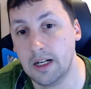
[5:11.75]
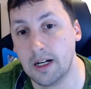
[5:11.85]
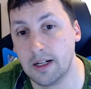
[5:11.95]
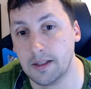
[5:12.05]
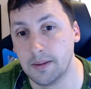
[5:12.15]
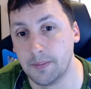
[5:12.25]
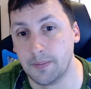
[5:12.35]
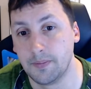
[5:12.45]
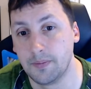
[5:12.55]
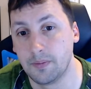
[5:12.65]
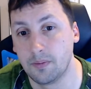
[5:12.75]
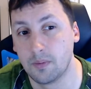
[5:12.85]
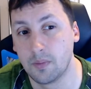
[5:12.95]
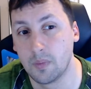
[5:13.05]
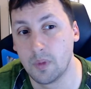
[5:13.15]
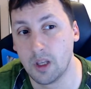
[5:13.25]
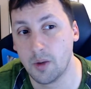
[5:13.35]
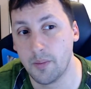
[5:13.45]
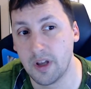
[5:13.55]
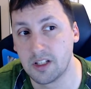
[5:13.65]
um, it
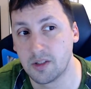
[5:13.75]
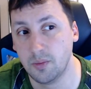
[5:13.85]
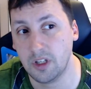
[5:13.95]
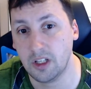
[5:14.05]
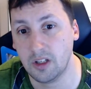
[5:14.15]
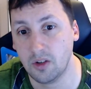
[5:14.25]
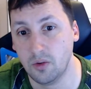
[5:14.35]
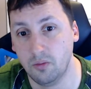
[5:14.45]
makes me